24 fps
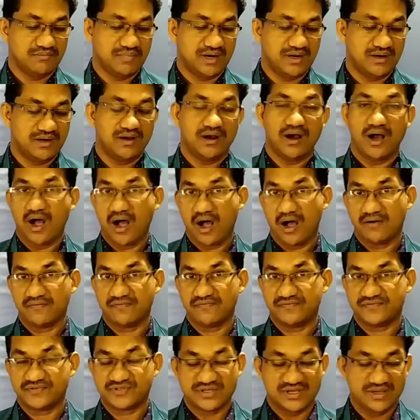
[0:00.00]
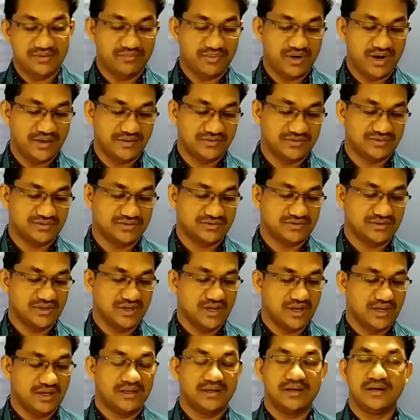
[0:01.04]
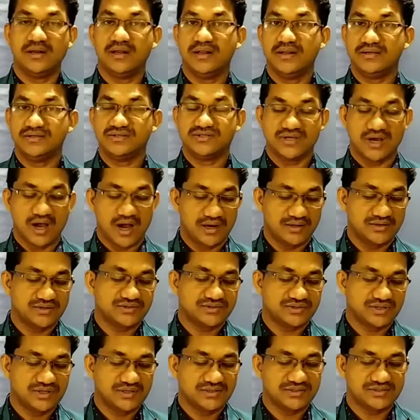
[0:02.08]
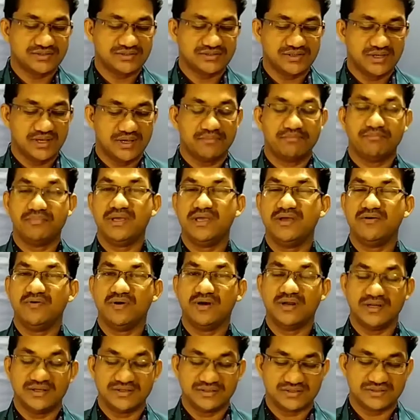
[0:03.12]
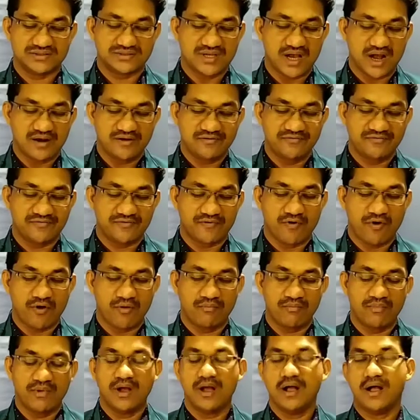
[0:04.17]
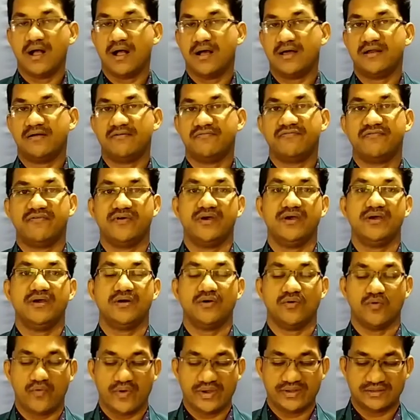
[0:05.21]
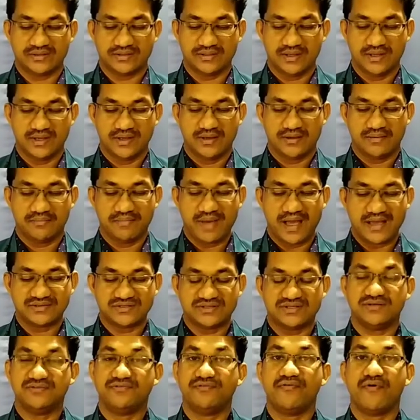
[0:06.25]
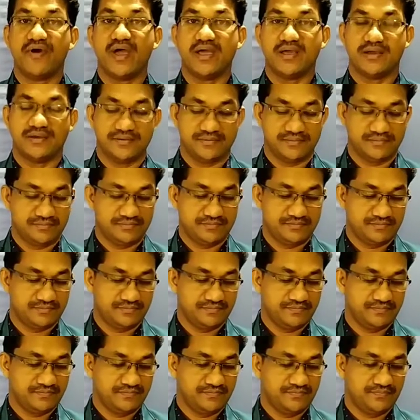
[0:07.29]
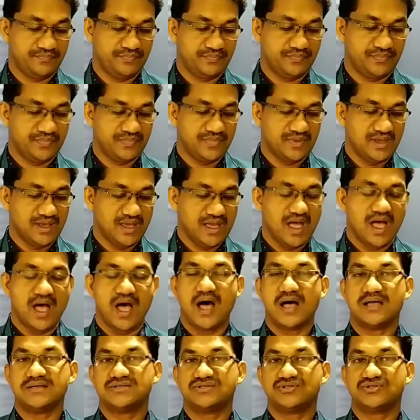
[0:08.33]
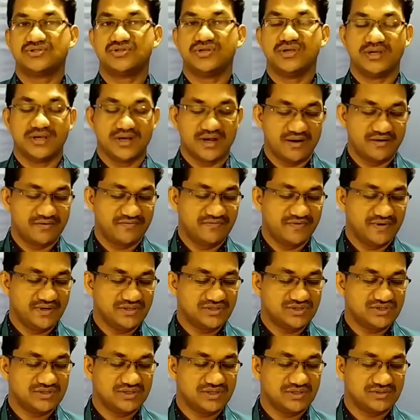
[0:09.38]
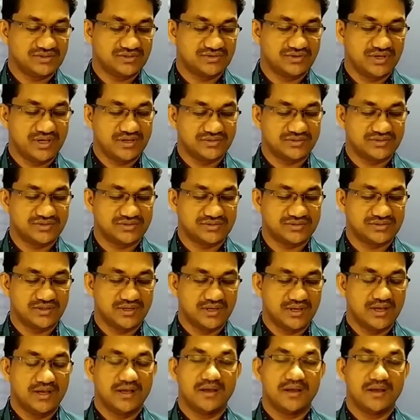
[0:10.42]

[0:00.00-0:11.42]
but half-siblings, Lee Charles is Beverly's son from an affair with Matty Fay. As she confesses this,